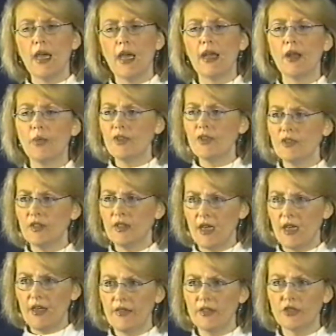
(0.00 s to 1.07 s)
And I went to the
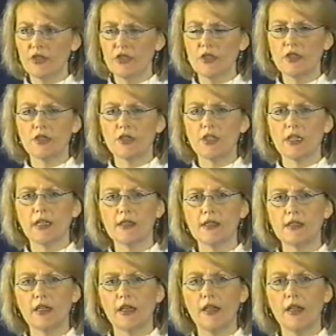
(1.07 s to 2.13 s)
Catholic Church and I
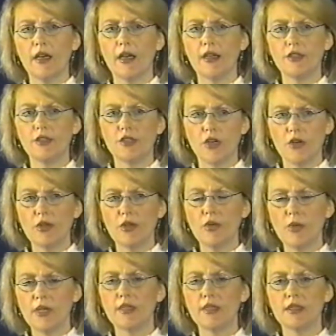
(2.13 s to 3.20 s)
said, I don't know
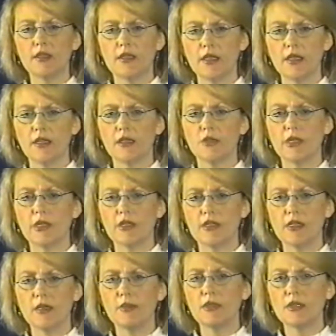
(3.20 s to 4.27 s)
what this is, but it
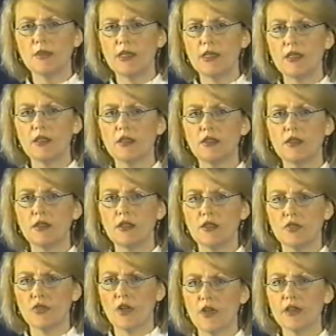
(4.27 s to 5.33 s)
seems to me these
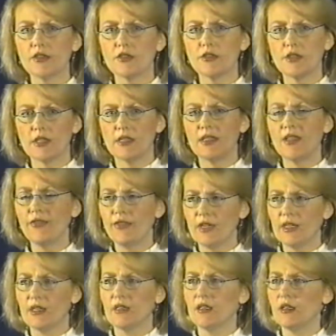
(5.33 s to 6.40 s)
drawings are
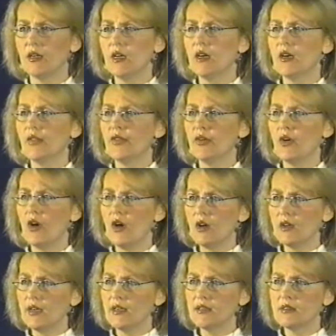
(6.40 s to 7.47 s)
significant. There are all
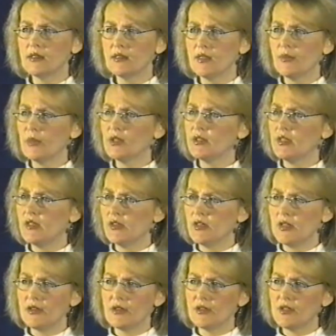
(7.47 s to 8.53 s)
kinds of symbols I don't
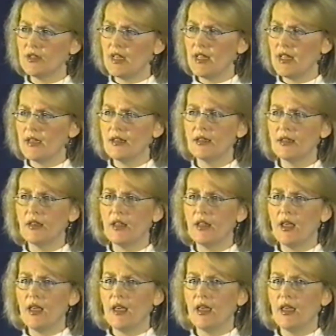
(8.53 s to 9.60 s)
understand,
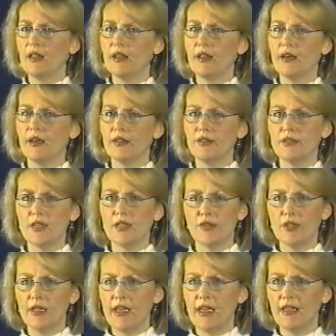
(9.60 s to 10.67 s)
and
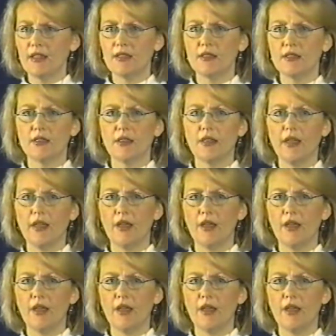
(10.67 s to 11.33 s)
devil heads and